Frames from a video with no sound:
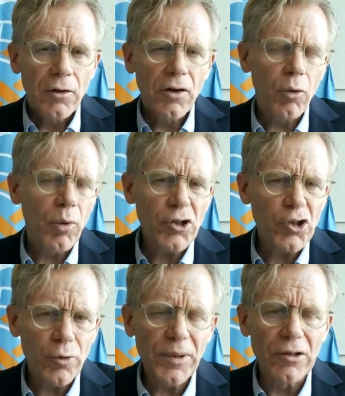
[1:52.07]
No, what you
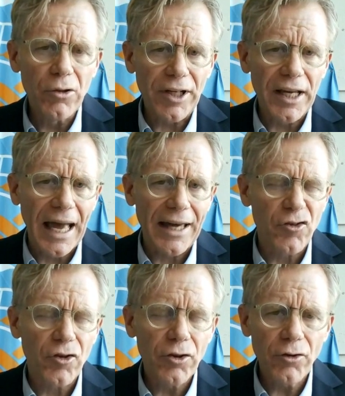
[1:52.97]
should be looking at
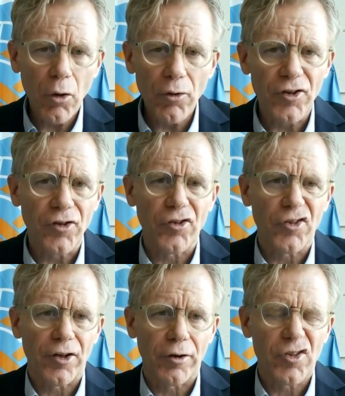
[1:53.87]
is, you know, this is a
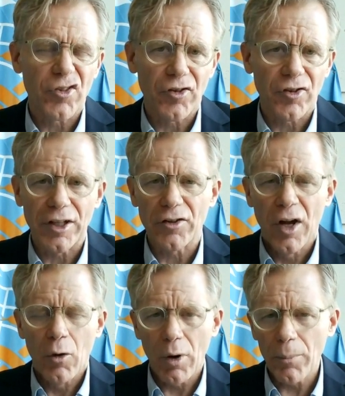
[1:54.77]
serious disease.
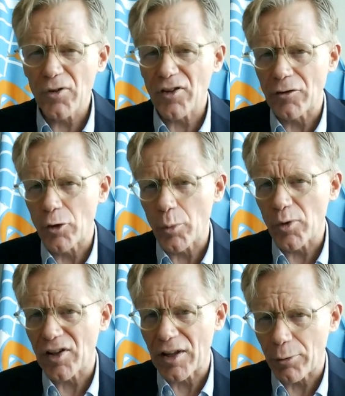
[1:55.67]
1%,
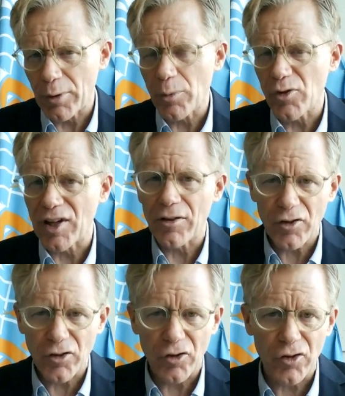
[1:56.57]
2%, 3%,
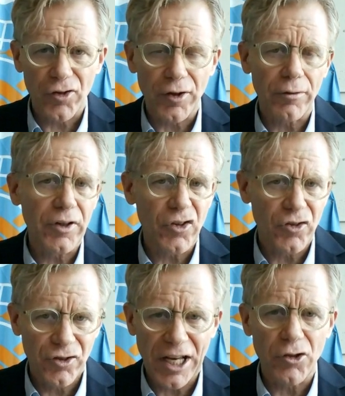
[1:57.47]
this is a serious,
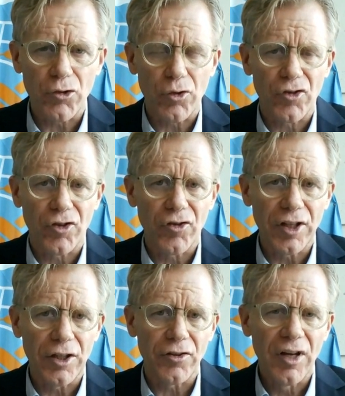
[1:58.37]
dangerous
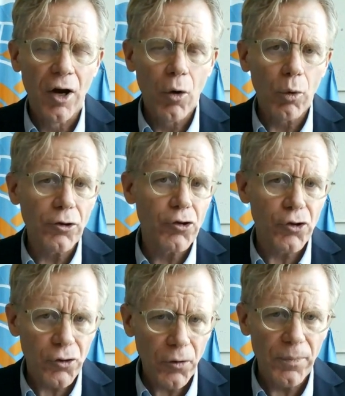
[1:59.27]
disease. What you
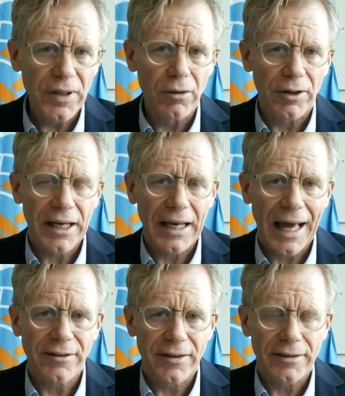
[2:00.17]
should be looking
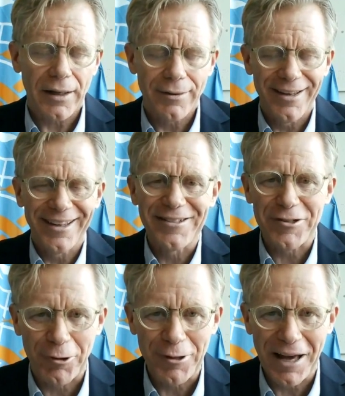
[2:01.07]
at, and
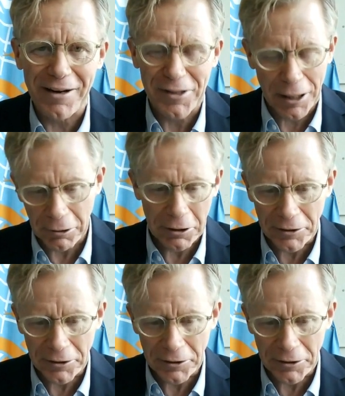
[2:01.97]
sorry, Matt, I'm sounding a